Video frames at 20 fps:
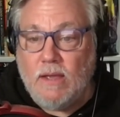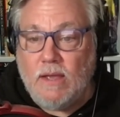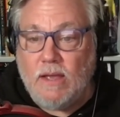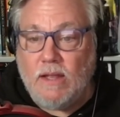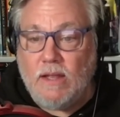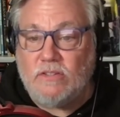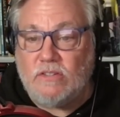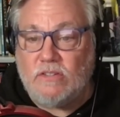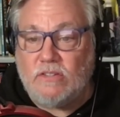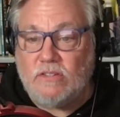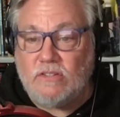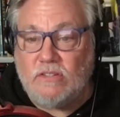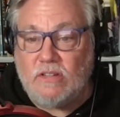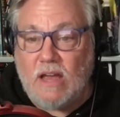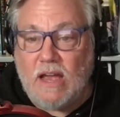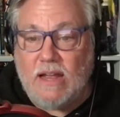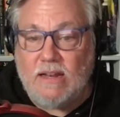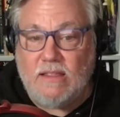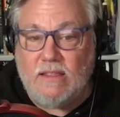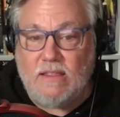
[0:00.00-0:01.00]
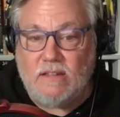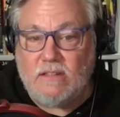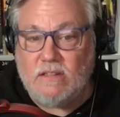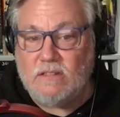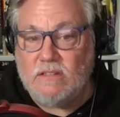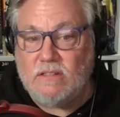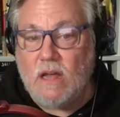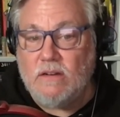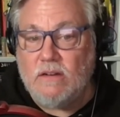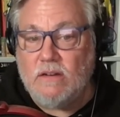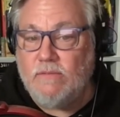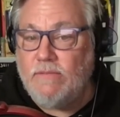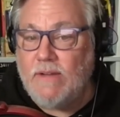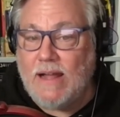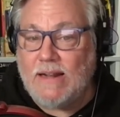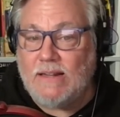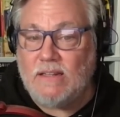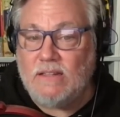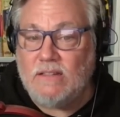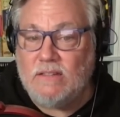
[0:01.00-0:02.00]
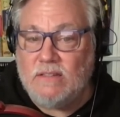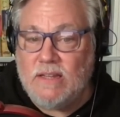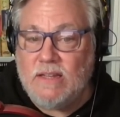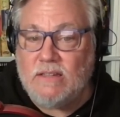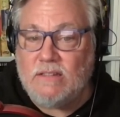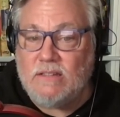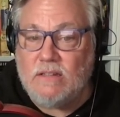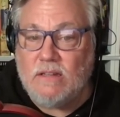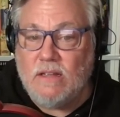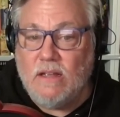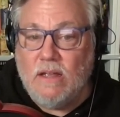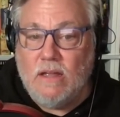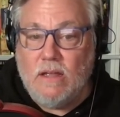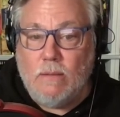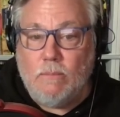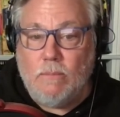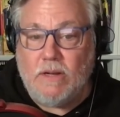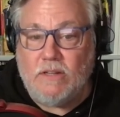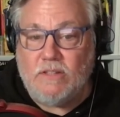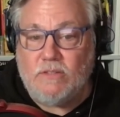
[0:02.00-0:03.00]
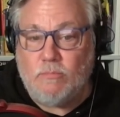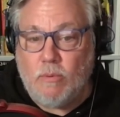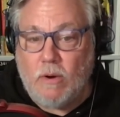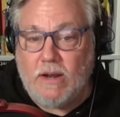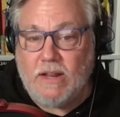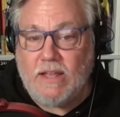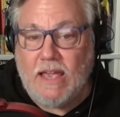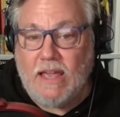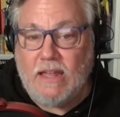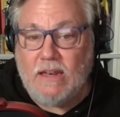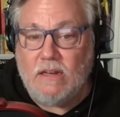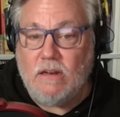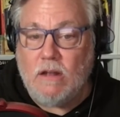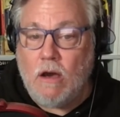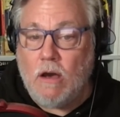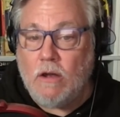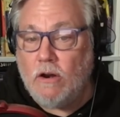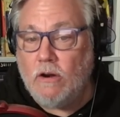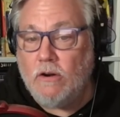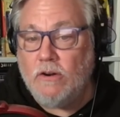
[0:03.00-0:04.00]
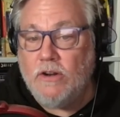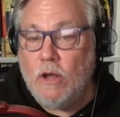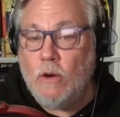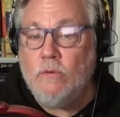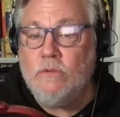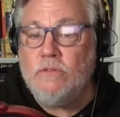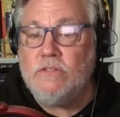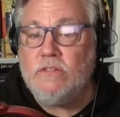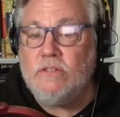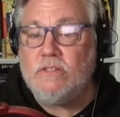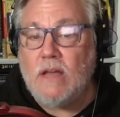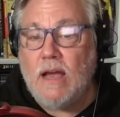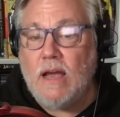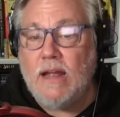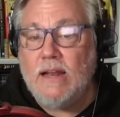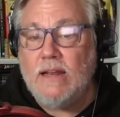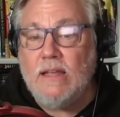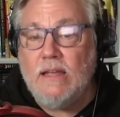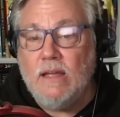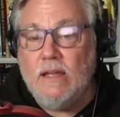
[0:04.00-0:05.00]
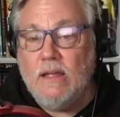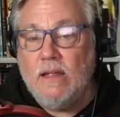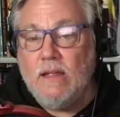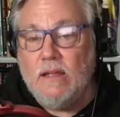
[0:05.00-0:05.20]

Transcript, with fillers: It is a society that does not, in fact, exist, but is predicated on our known society.